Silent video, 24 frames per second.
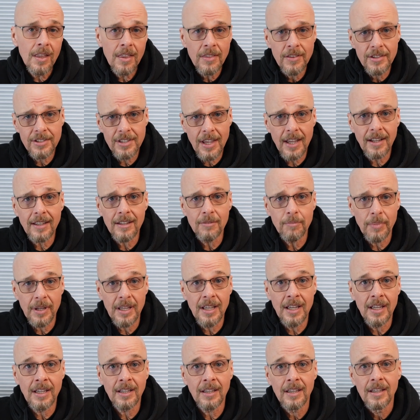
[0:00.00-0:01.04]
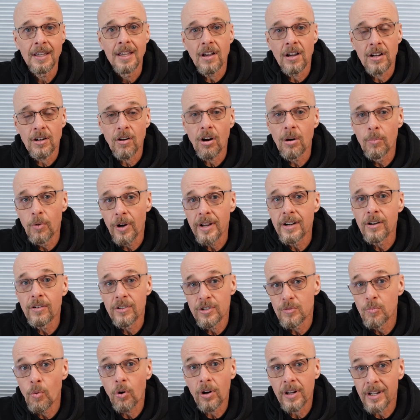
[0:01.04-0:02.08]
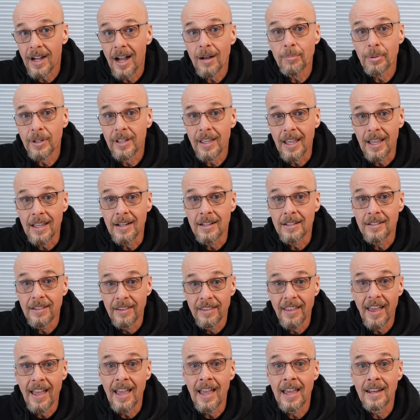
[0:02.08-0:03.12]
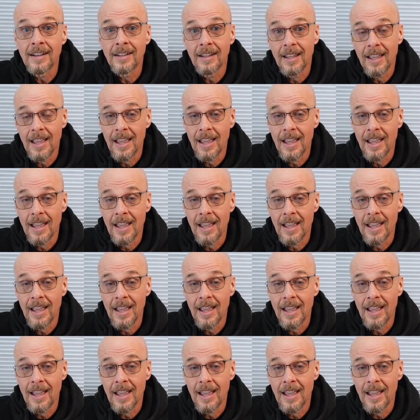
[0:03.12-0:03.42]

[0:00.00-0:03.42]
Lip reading: The second being, a carburetor is more complicated than